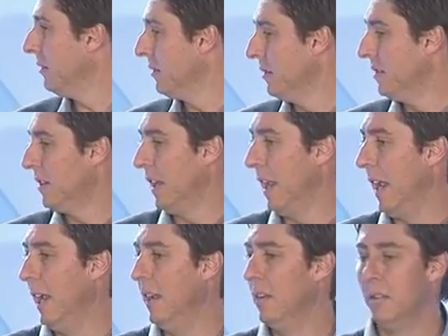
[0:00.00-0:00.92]
us and said,
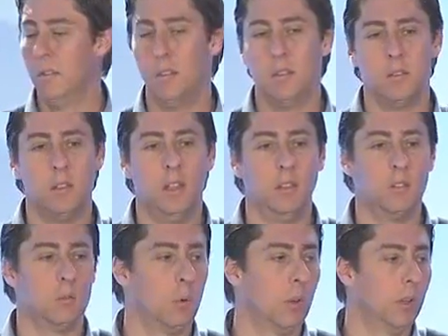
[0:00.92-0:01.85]
hey, this thing
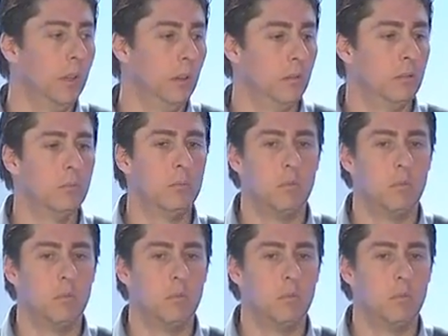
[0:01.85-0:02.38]
is working